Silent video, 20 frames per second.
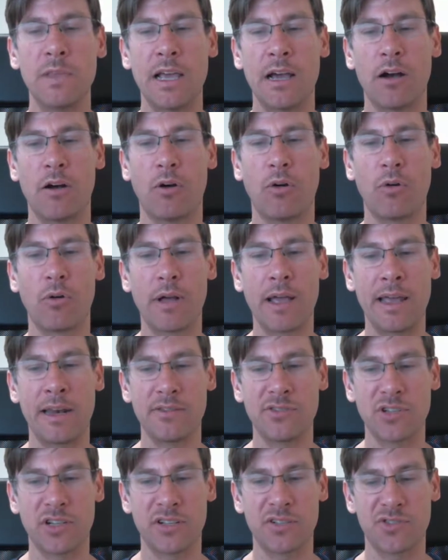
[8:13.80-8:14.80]
Now, and
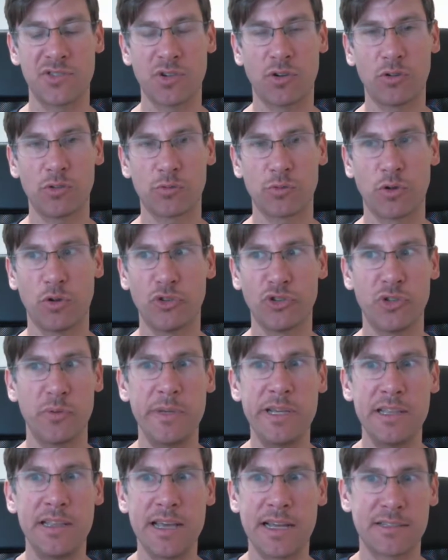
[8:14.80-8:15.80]
as a consultant role, to
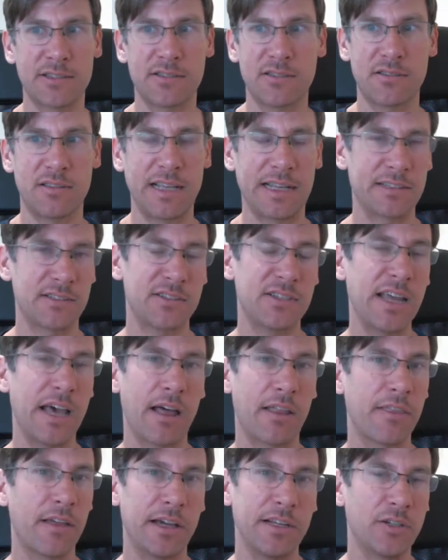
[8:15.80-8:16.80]
me, that's
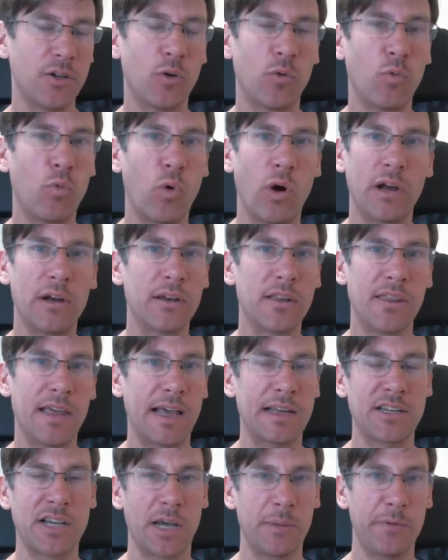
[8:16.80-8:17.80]
death. I don't want
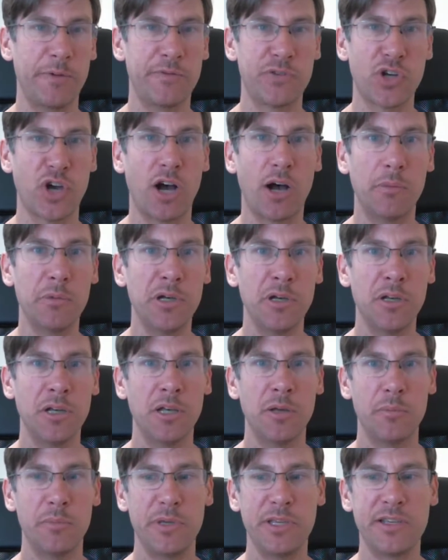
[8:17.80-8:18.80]
that type of job
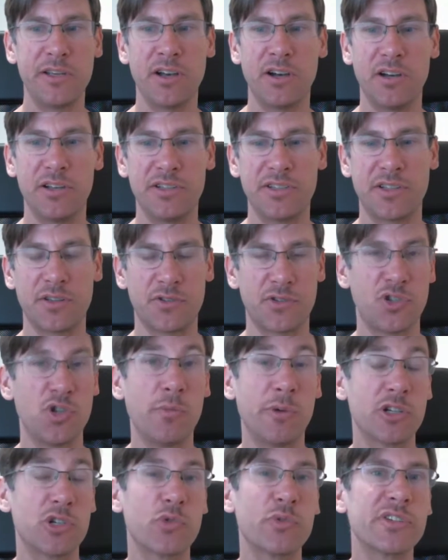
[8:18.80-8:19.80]
because there's
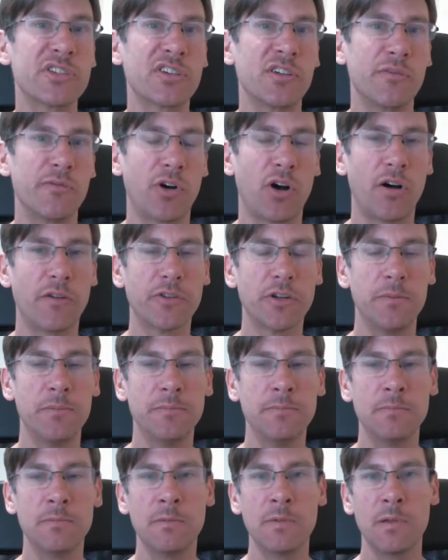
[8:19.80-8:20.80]
too much risk involved.
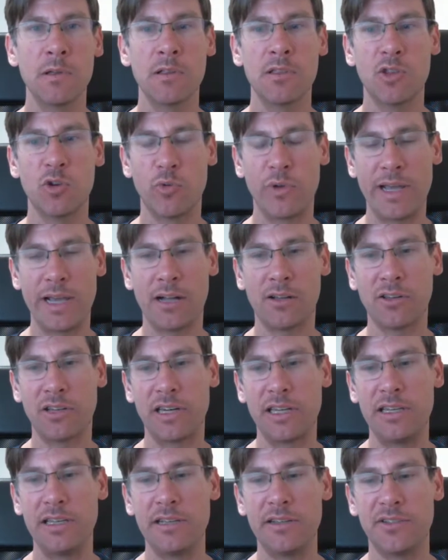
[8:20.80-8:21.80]
The
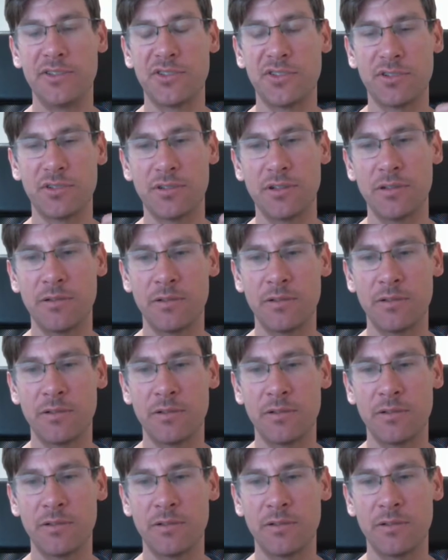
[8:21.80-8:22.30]
reality is,